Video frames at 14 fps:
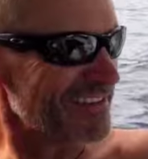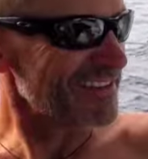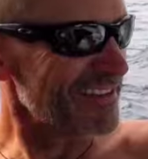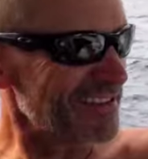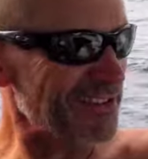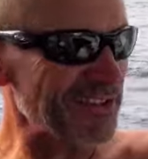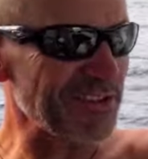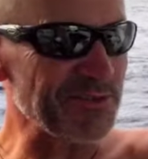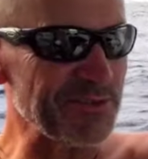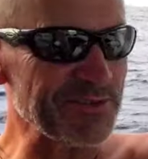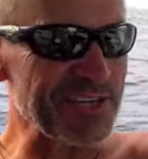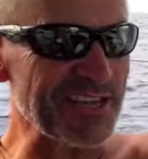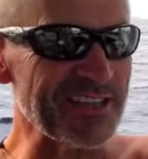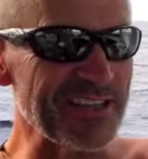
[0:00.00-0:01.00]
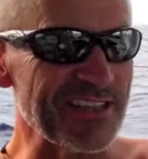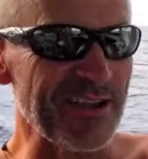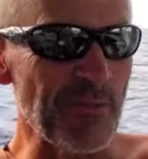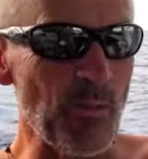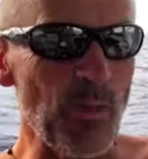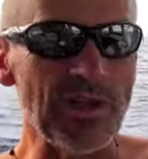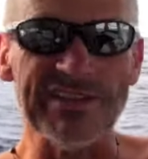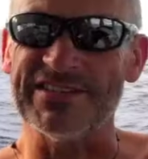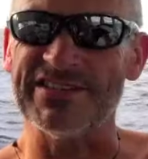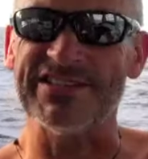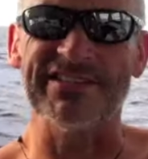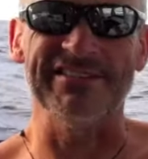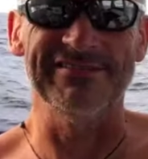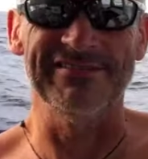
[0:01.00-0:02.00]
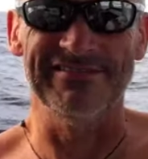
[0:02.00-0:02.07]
I don't think I've used any of that once.